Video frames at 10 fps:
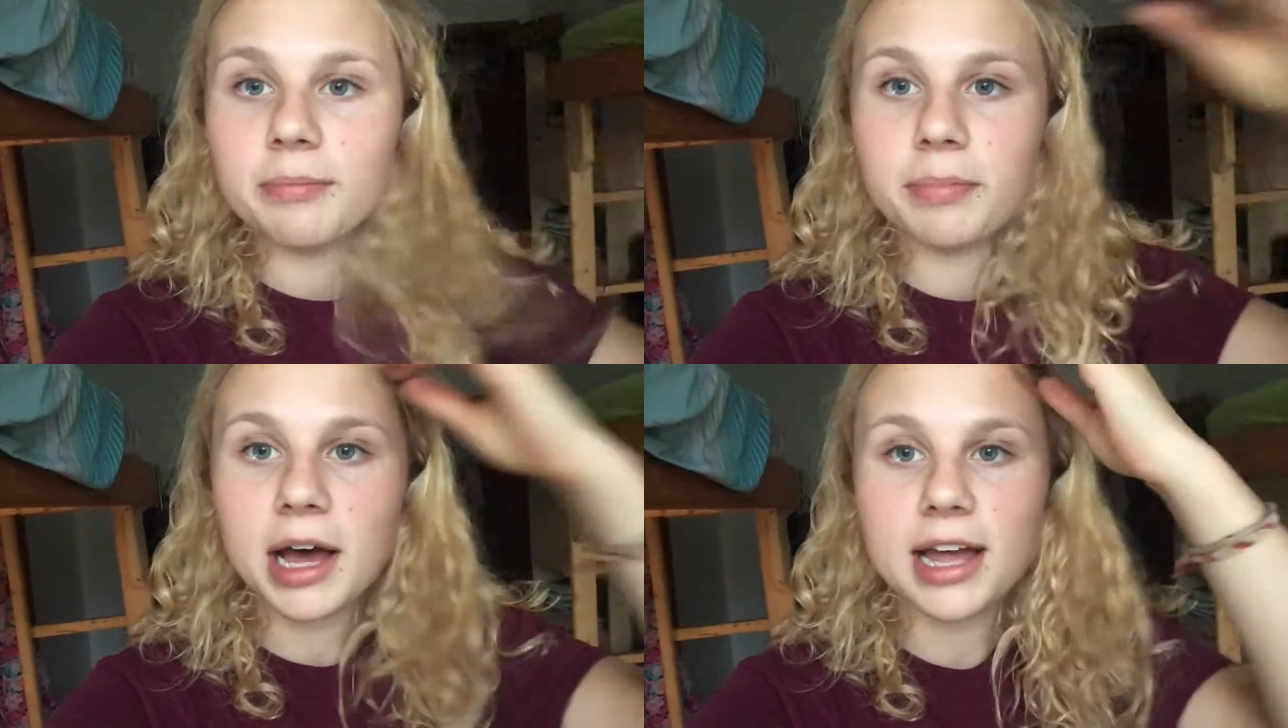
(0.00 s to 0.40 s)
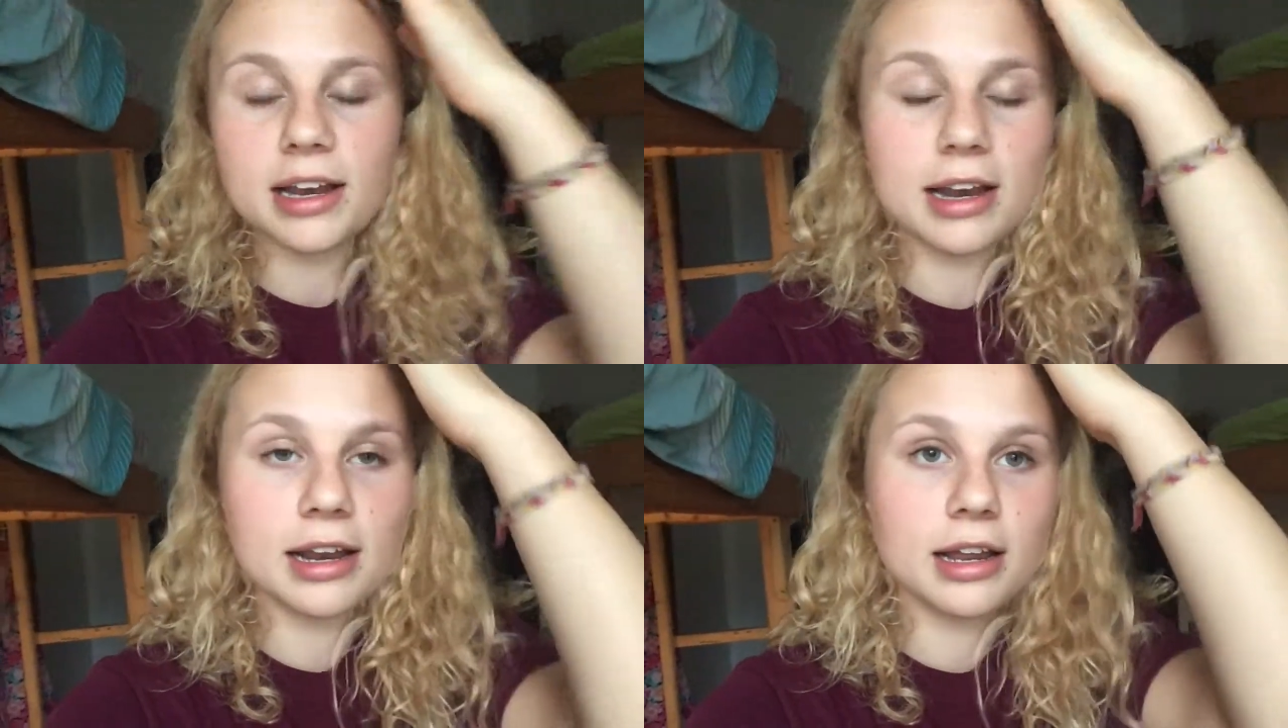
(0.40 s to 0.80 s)
but
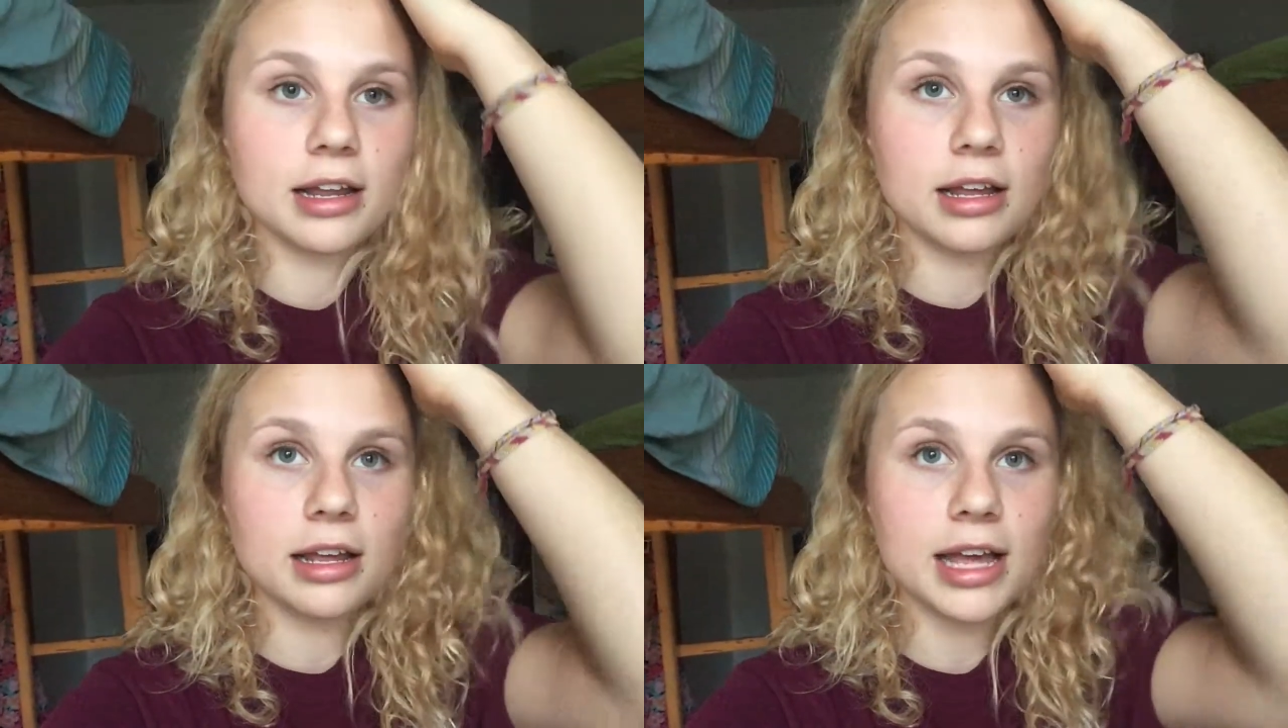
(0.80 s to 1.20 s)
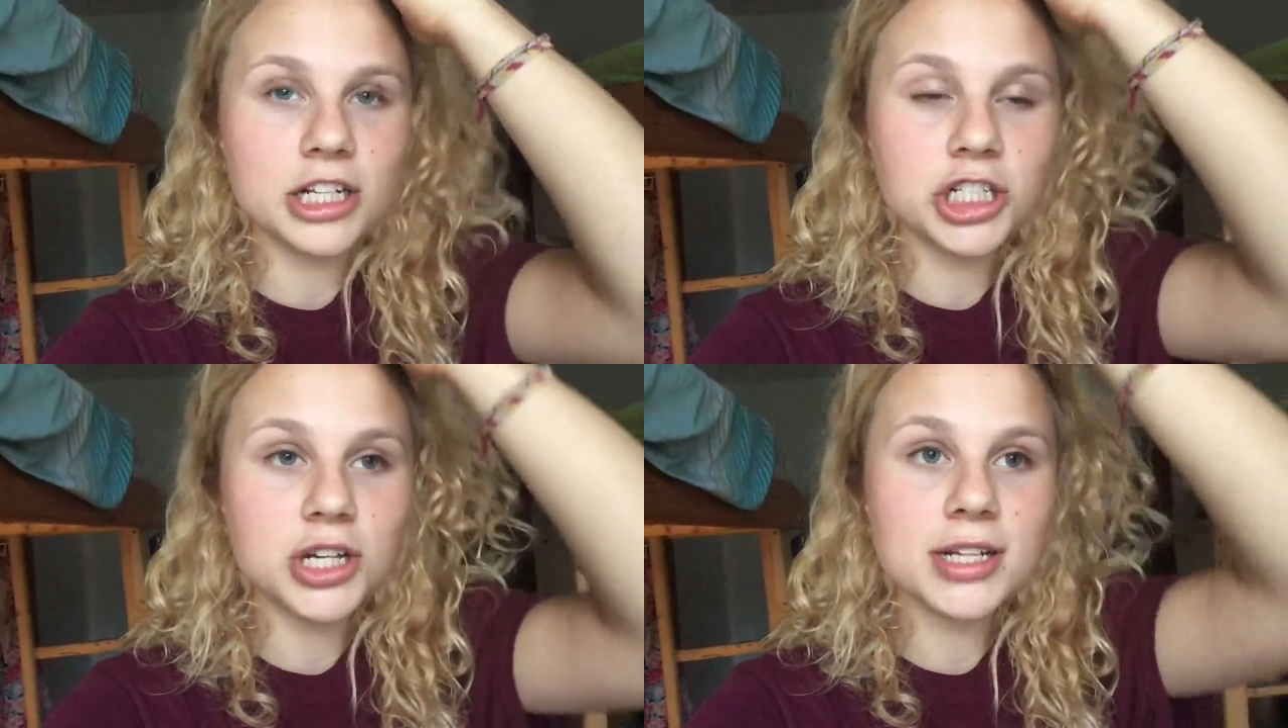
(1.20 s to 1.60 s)

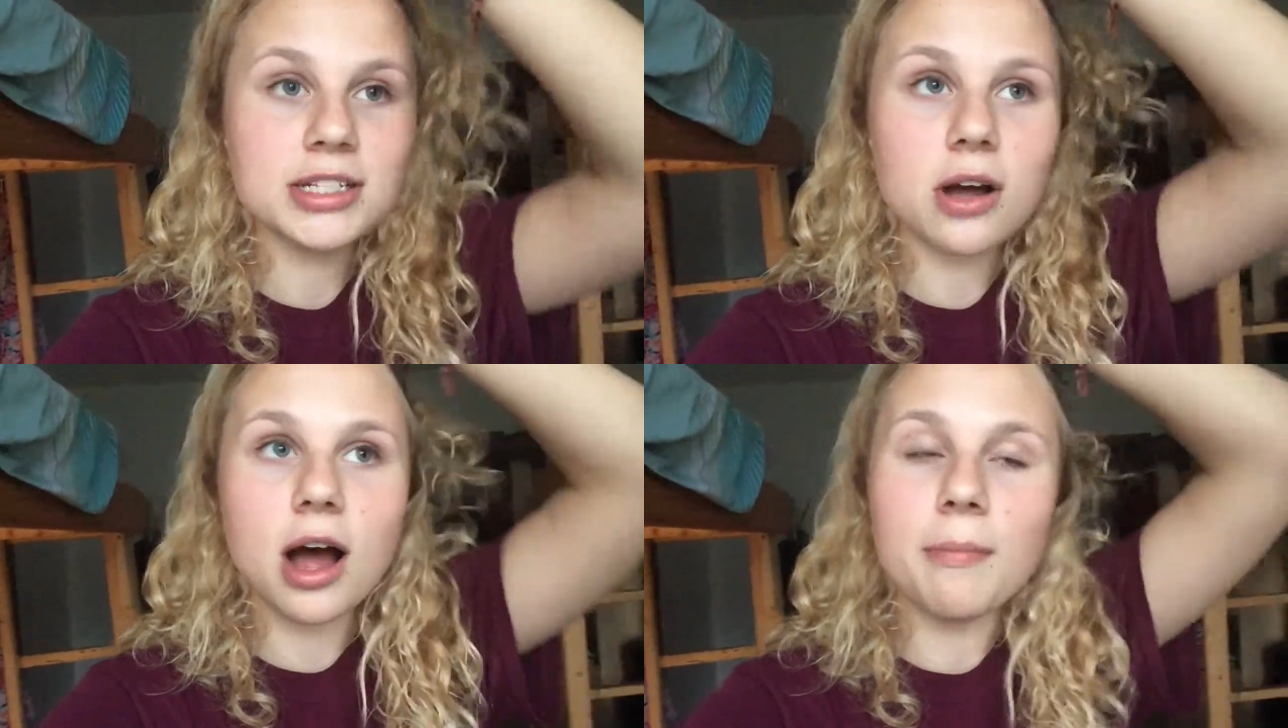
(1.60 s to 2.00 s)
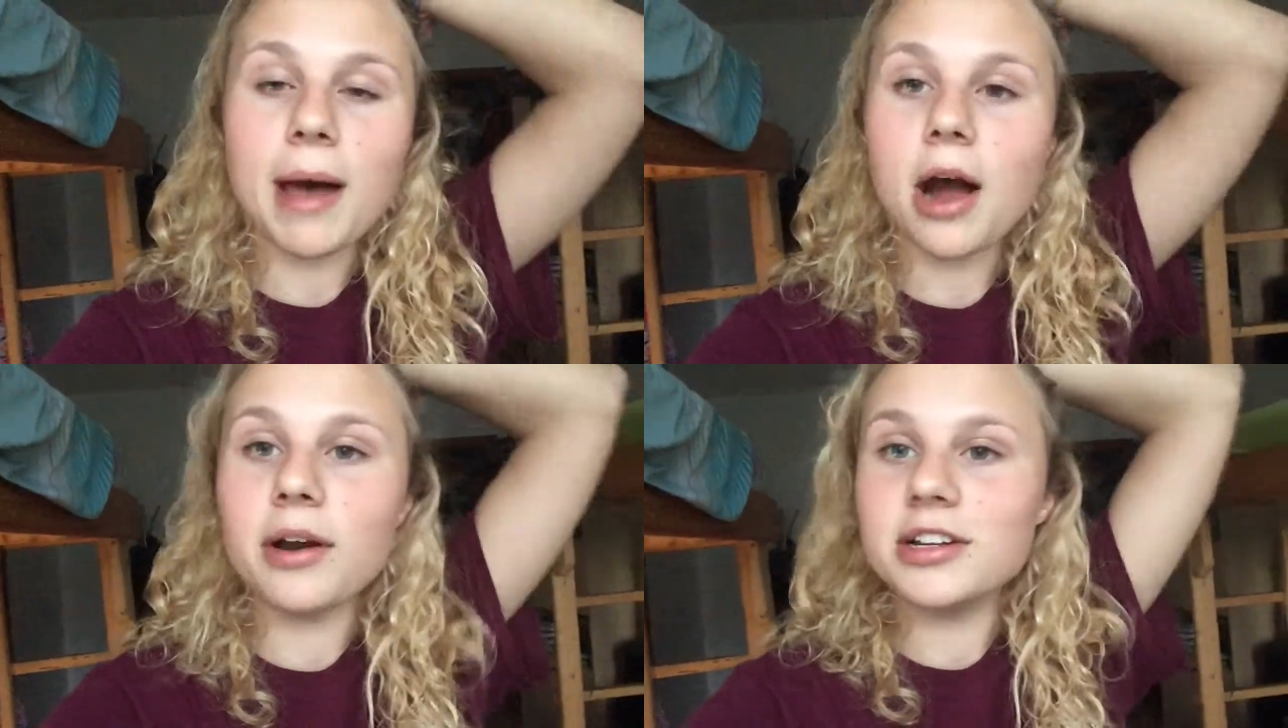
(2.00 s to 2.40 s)
It's just
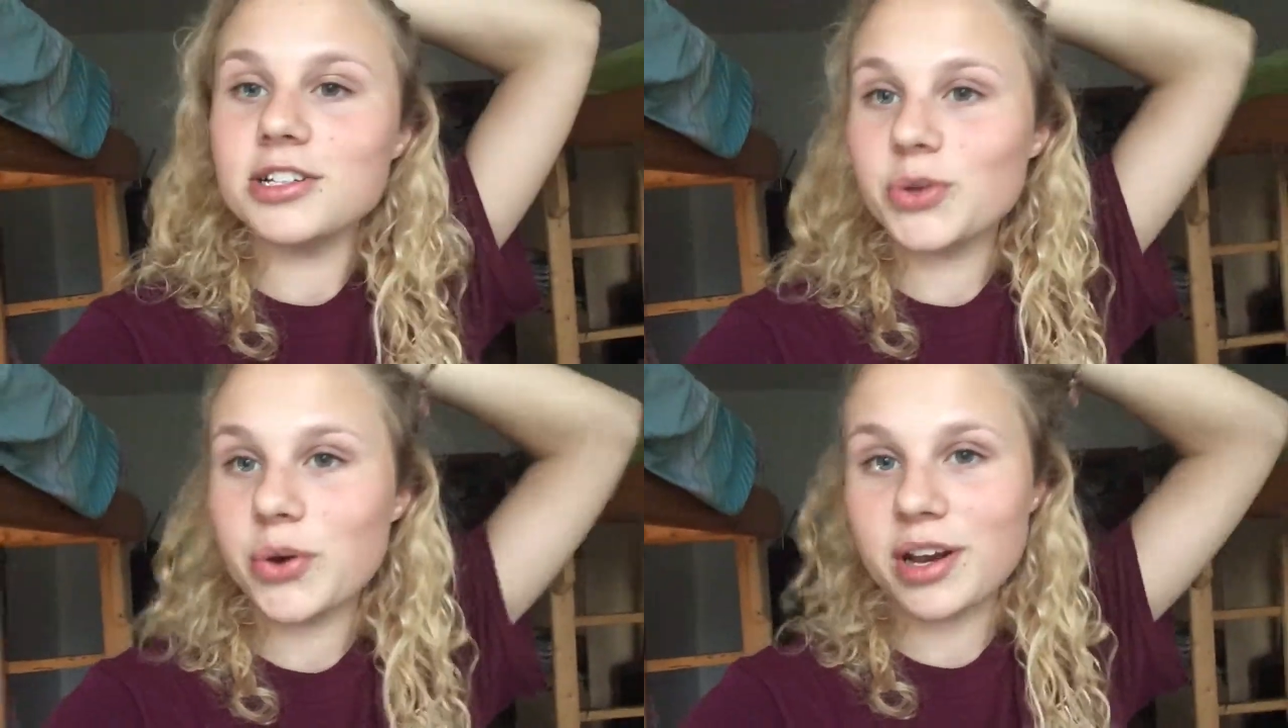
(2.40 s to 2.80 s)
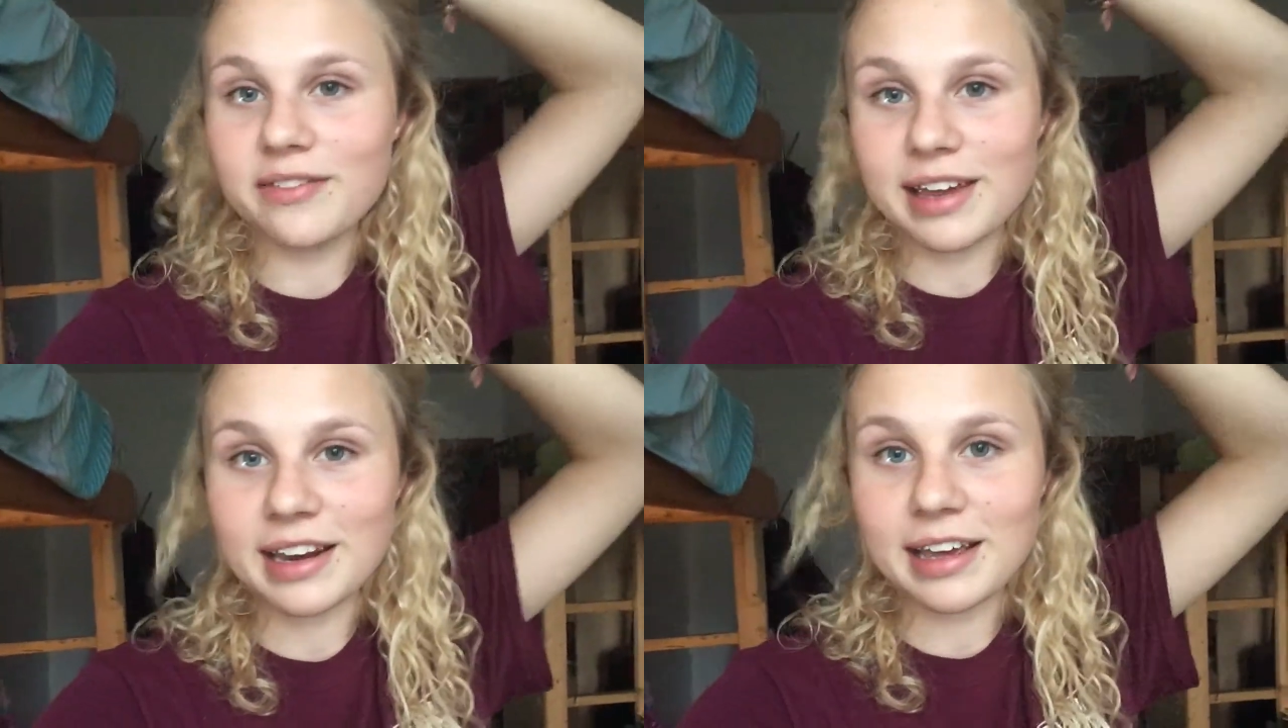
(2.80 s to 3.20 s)
about intuitive
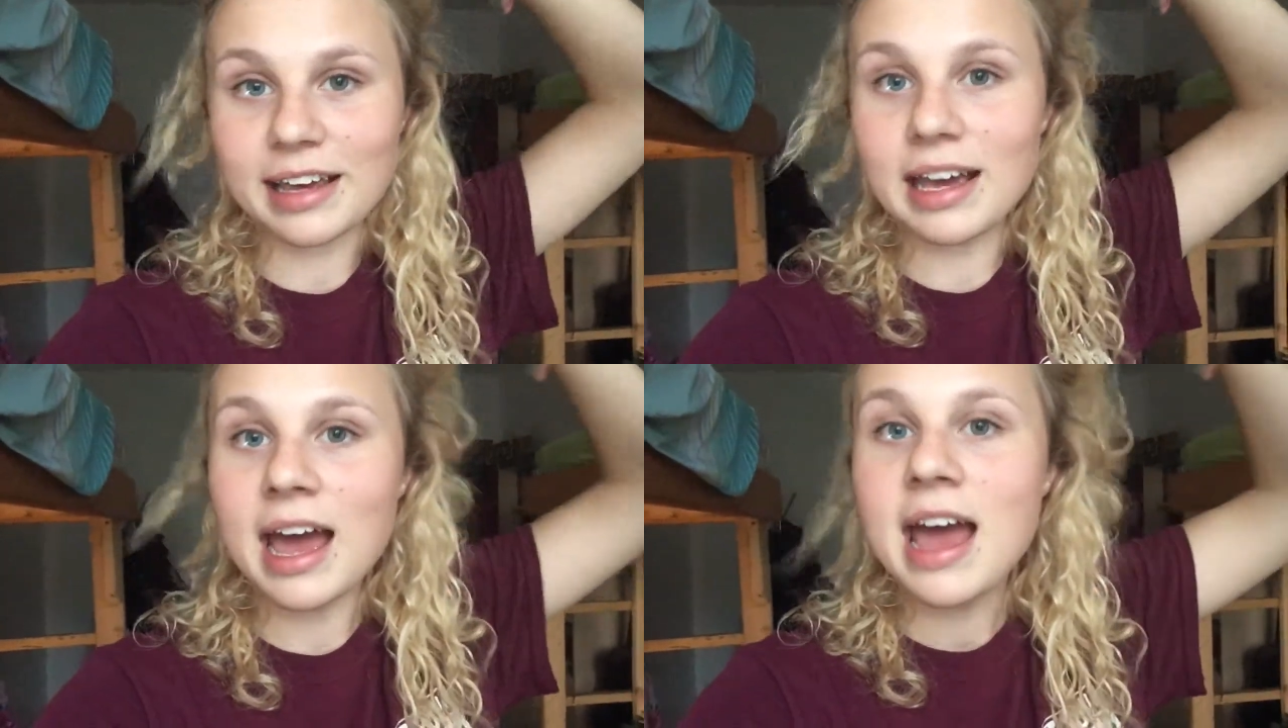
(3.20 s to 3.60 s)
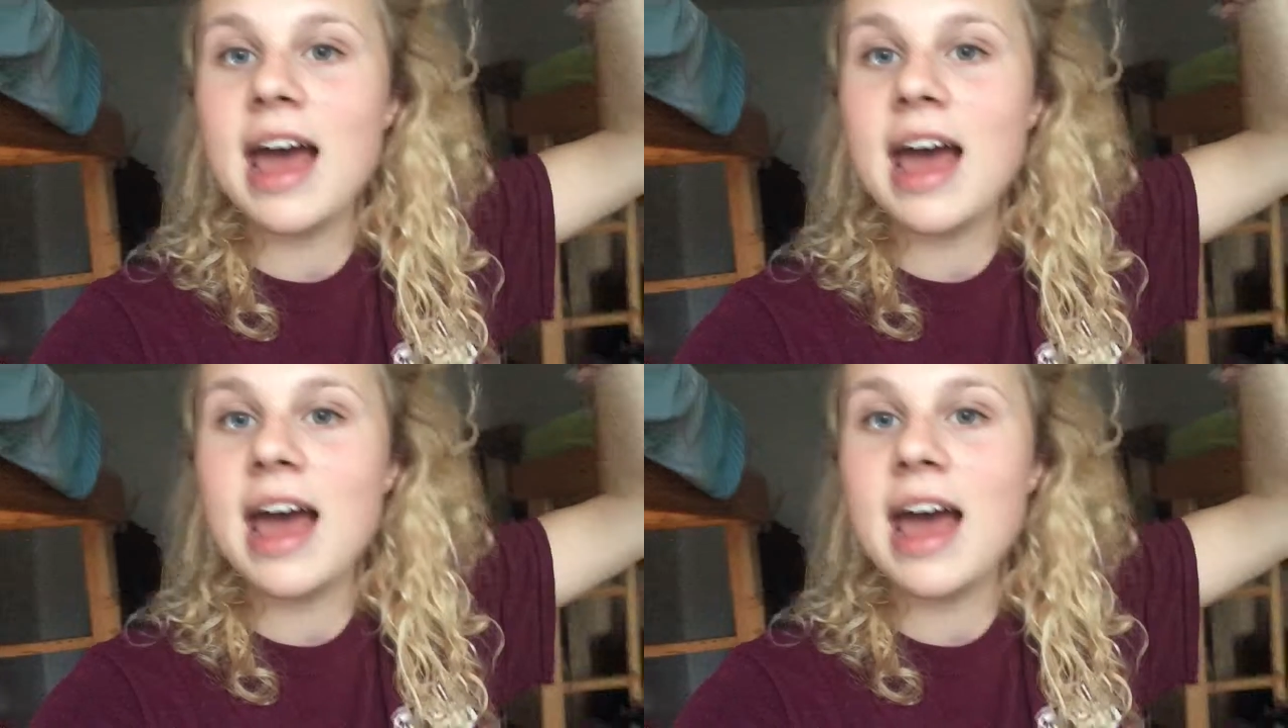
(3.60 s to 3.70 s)
eating